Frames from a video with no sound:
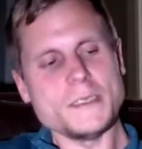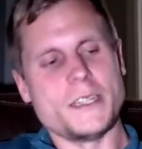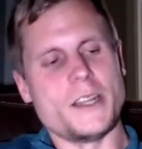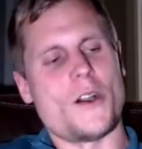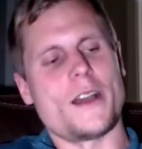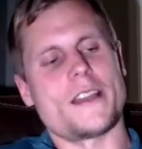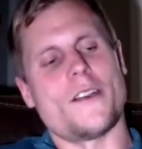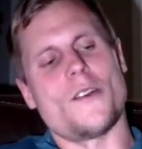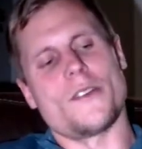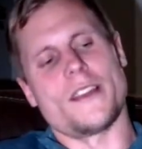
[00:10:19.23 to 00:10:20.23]
like
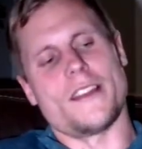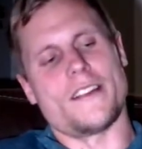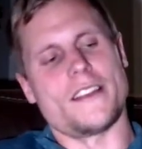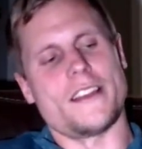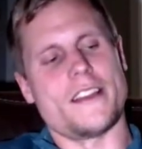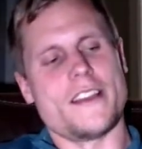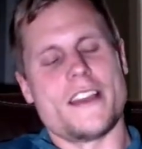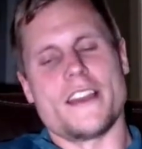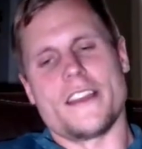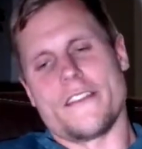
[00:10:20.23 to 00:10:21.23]

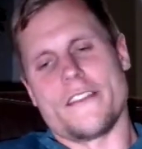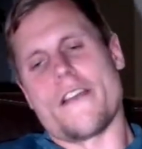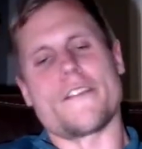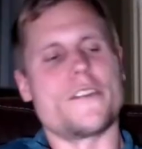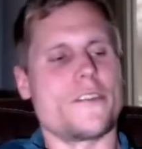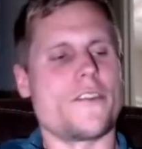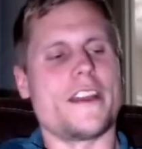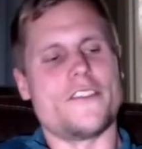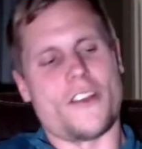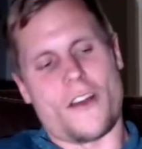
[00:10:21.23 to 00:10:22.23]
if you have a
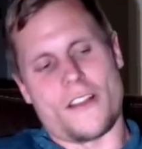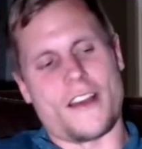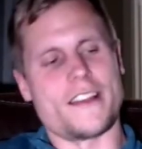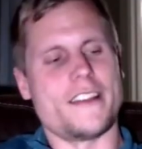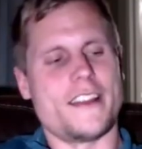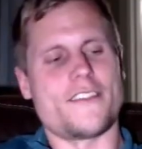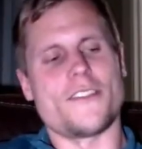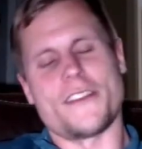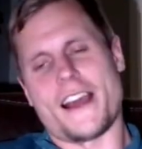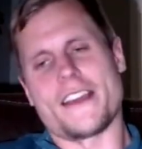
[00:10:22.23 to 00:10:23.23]
great jawline and this
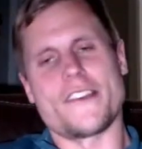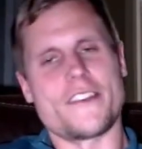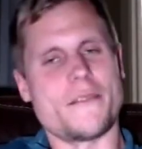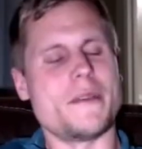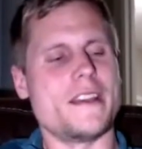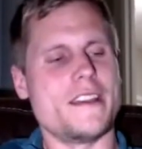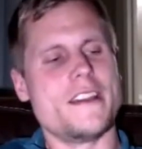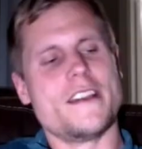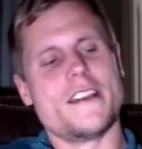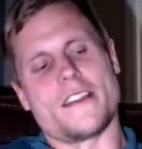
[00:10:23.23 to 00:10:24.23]
or that, you're going to be
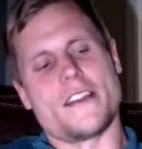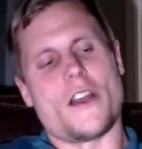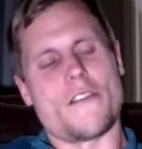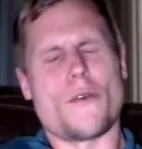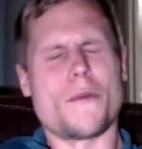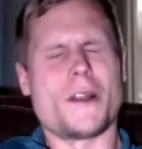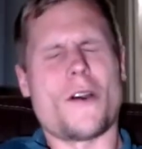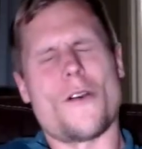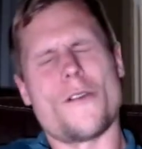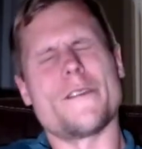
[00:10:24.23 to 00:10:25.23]
have a woman
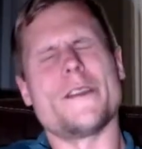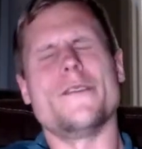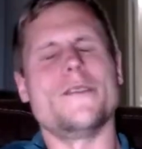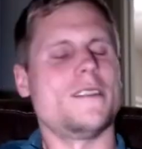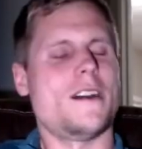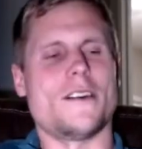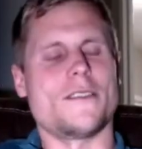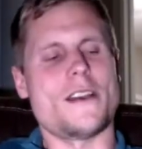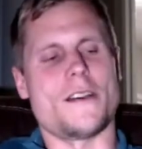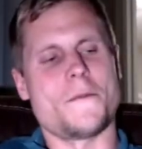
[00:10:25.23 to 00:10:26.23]
all over you. No,
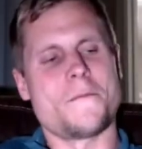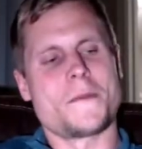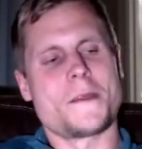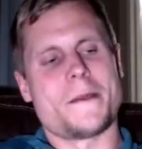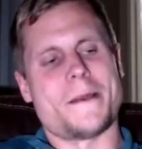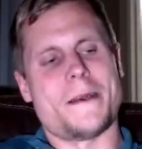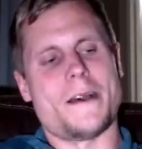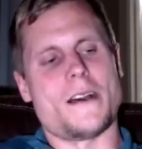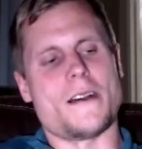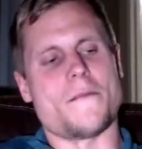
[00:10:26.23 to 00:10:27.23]
no.
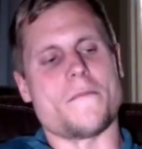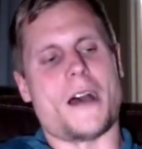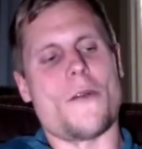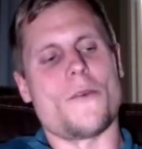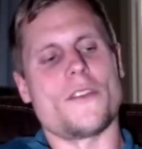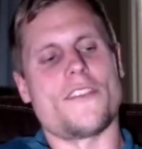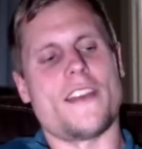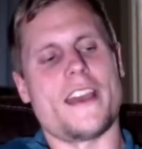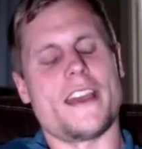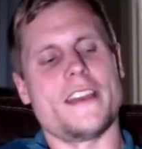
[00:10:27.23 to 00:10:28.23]
I would
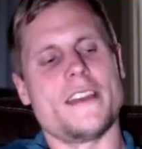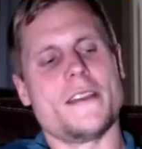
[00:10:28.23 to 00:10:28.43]
say